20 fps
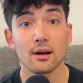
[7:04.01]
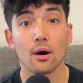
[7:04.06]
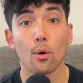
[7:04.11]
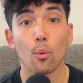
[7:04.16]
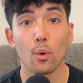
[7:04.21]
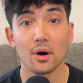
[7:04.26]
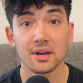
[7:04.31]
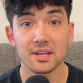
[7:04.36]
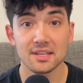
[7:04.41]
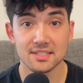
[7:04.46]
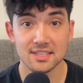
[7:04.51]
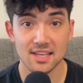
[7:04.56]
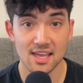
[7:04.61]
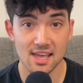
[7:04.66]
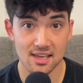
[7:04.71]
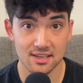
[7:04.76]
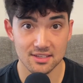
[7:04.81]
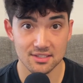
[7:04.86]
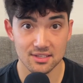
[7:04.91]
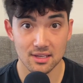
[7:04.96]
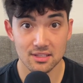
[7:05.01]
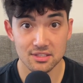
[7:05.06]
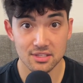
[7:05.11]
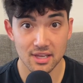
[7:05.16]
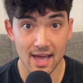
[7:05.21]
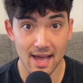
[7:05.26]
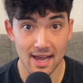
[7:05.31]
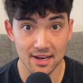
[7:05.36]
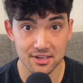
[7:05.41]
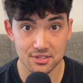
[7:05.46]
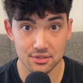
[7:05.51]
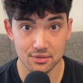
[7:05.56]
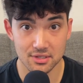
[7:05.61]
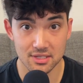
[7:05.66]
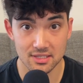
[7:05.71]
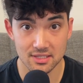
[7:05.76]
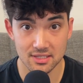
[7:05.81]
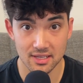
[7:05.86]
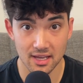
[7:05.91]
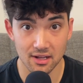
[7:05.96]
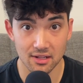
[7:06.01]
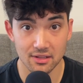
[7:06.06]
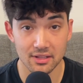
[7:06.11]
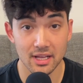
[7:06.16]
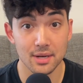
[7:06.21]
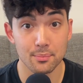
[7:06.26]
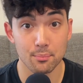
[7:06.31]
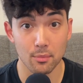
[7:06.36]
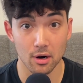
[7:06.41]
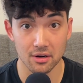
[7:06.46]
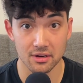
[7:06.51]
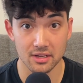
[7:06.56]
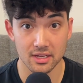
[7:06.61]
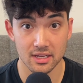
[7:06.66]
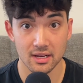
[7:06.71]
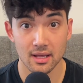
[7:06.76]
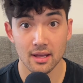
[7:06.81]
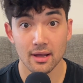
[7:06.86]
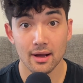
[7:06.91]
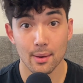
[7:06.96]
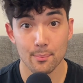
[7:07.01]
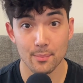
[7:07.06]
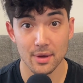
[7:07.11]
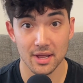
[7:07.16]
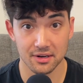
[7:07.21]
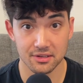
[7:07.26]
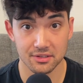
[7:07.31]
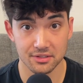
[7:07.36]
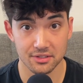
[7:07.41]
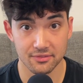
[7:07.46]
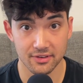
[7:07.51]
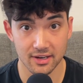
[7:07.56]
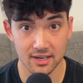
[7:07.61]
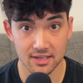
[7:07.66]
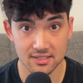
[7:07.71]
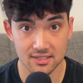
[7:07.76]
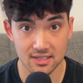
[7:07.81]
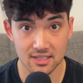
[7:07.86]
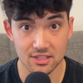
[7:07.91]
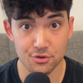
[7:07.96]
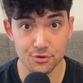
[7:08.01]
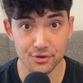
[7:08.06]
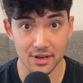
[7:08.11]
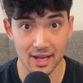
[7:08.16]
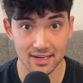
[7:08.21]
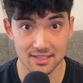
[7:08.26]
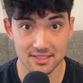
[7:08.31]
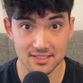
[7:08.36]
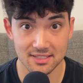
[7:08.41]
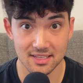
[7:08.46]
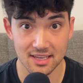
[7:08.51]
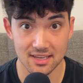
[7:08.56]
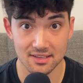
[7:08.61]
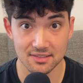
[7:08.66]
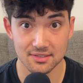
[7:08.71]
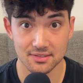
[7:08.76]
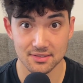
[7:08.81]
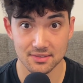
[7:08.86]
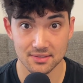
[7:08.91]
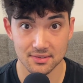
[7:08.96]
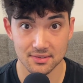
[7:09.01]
what it takes to actually sell and market a medical device in the United States.